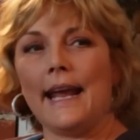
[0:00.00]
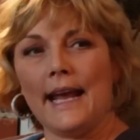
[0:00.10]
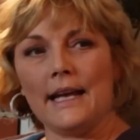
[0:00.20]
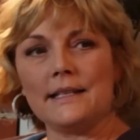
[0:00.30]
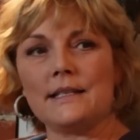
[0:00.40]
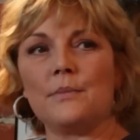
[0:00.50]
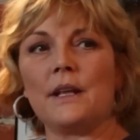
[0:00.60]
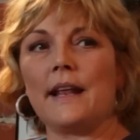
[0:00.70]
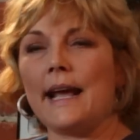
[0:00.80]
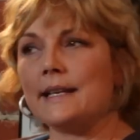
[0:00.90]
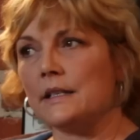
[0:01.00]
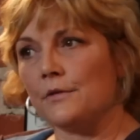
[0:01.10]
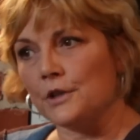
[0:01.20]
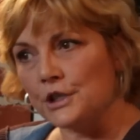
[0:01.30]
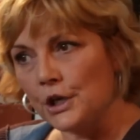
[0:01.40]
and something that has a
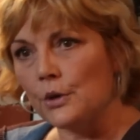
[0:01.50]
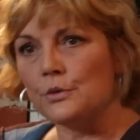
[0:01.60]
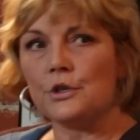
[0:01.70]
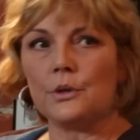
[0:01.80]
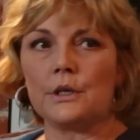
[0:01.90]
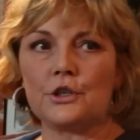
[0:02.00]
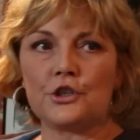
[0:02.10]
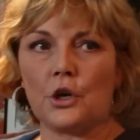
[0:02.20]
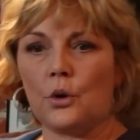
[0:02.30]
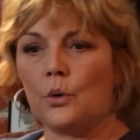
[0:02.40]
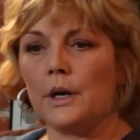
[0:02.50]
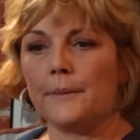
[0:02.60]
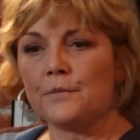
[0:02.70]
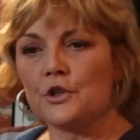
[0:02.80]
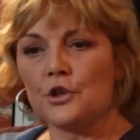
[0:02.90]
different tone to it to show
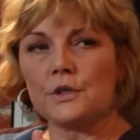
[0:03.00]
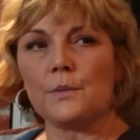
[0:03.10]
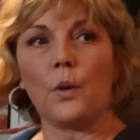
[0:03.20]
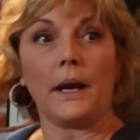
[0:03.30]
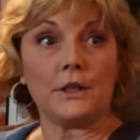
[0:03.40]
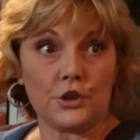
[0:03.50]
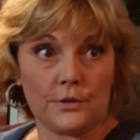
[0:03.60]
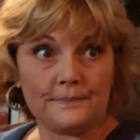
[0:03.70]
some range.